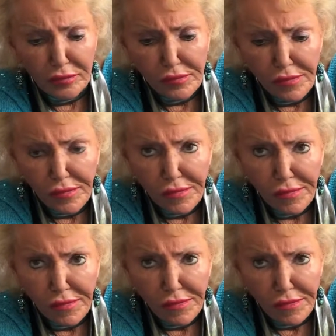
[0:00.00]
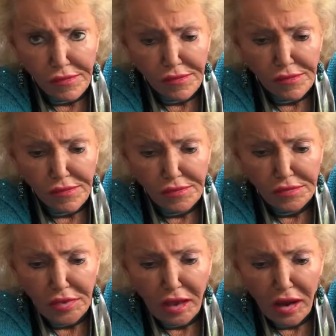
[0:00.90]

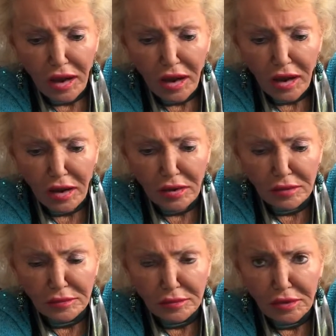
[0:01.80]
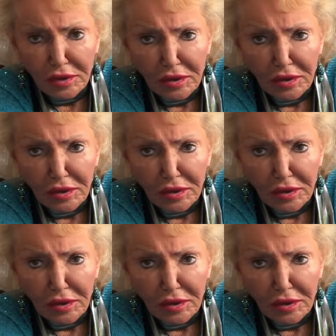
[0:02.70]
(silence)